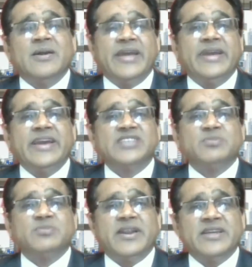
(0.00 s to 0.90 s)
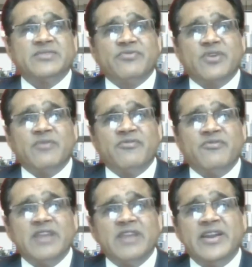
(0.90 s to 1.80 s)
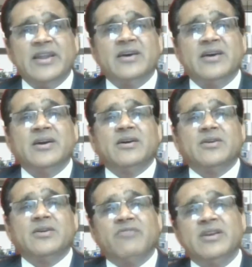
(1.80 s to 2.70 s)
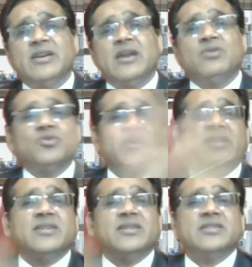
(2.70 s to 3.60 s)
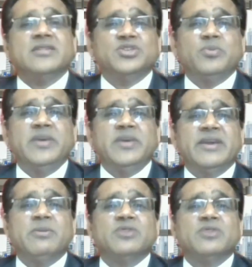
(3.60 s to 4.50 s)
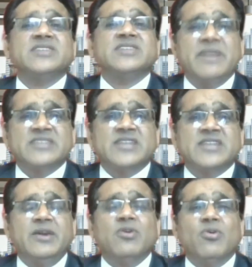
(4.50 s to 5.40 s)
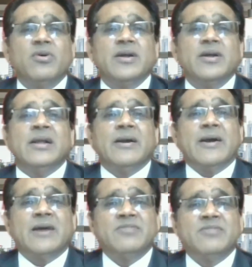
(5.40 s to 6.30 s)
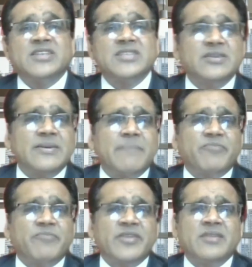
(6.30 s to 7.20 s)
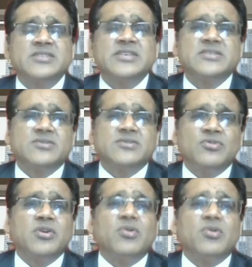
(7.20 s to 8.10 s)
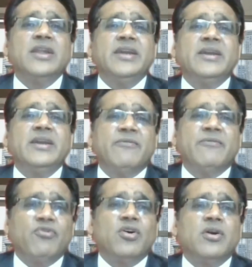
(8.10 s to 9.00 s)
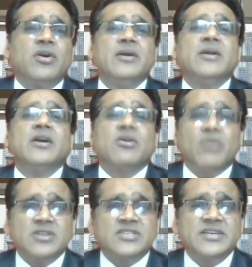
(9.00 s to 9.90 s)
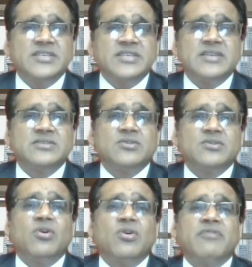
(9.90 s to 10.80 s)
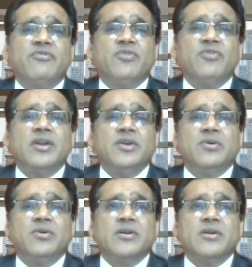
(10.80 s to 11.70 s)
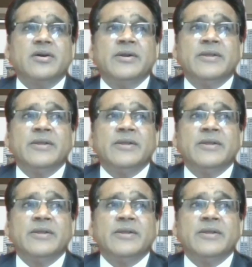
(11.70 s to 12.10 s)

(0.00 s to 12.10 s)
engagement is from one vendor, one cloud to another. They should be able to seamlessly go. This is not only for cost reasons or for your